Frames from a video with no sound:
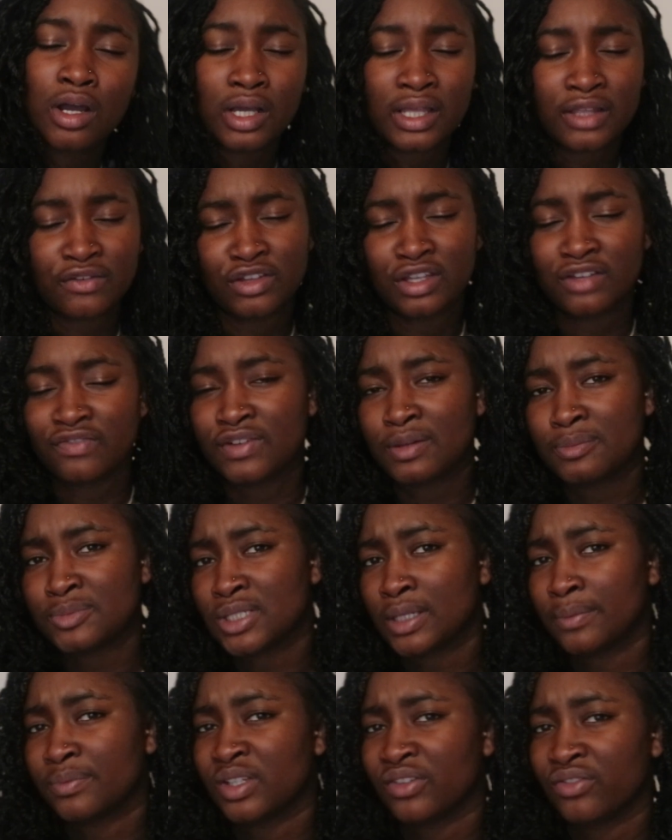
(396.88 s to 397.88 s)
Give it a
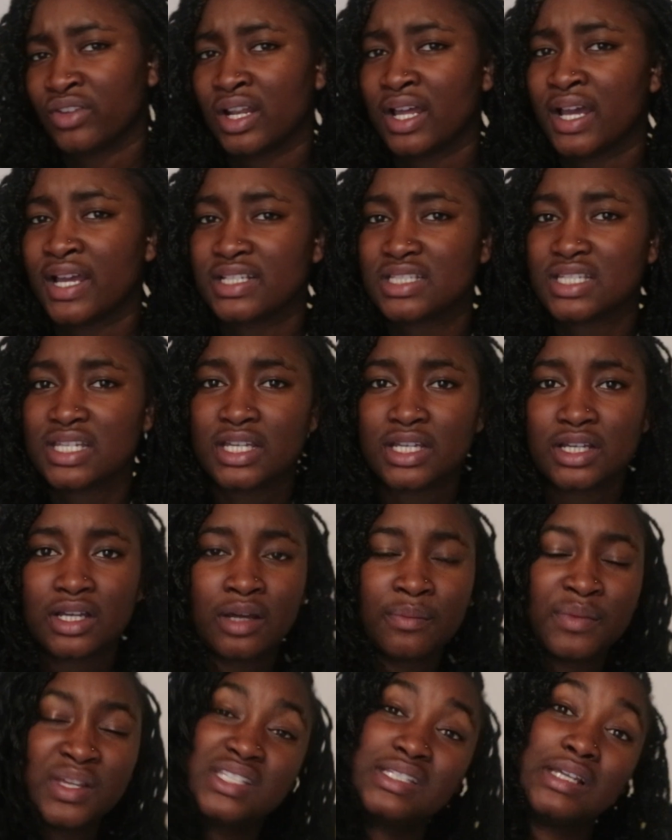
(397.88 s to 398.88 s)
thumbs up if you liked it.
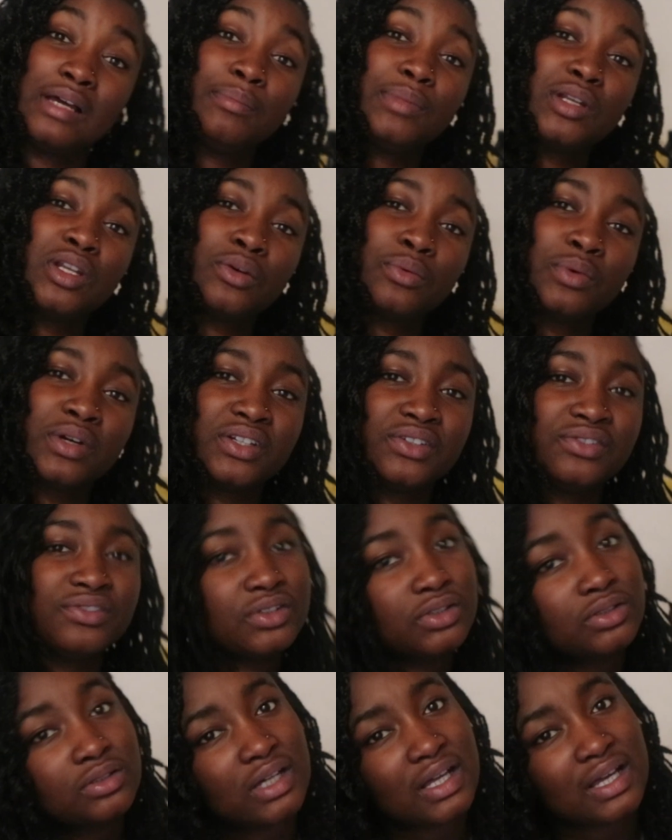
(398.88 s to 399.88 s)
Comment down below what you
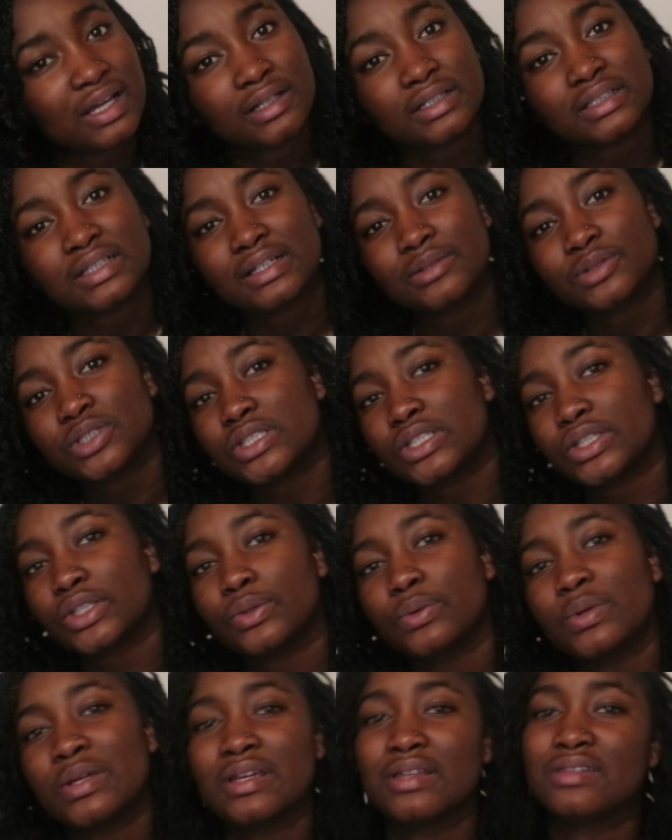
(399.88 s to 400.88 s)
thought, and I'll see
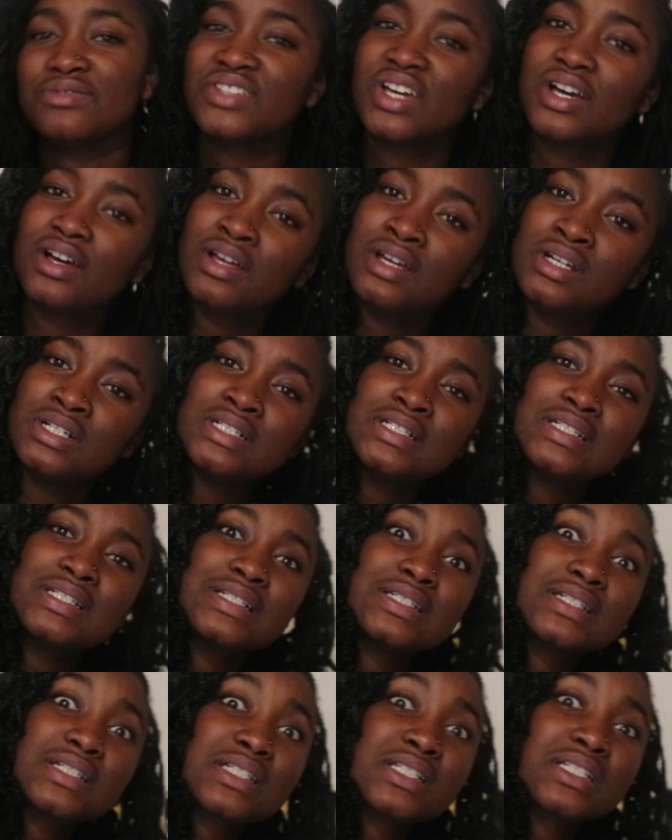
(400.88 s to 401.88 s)
you in the
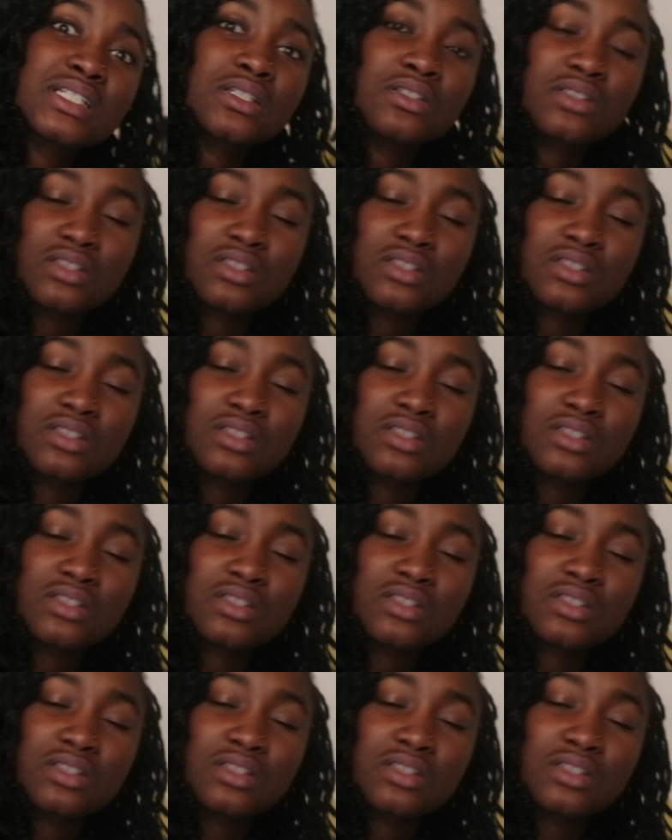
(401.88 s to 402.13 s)
next